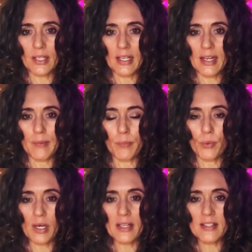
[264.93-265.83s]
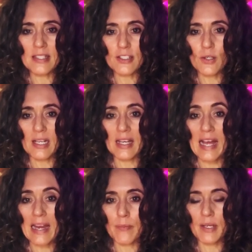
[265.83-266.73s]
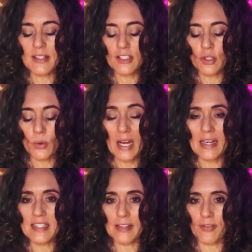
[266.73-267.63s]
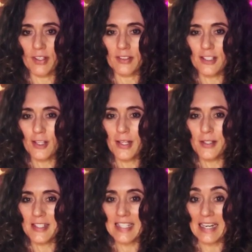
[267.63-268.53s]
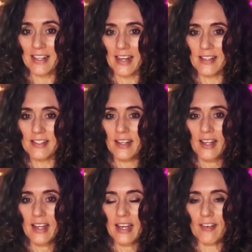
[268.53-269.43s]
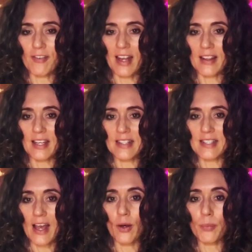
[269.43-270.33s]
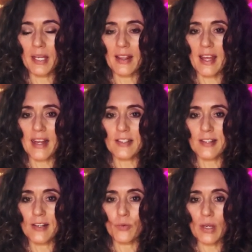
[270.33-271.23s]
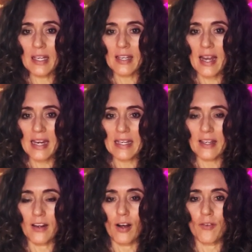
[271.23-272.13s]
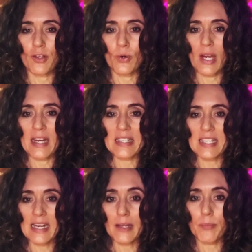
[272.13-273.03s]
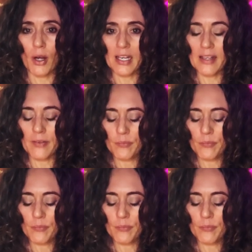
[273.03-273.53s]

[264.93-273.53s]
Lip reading: It brings into alignment your energy field. And so that's a selenite, in fact, that's helping that, the realigning of your energetic body.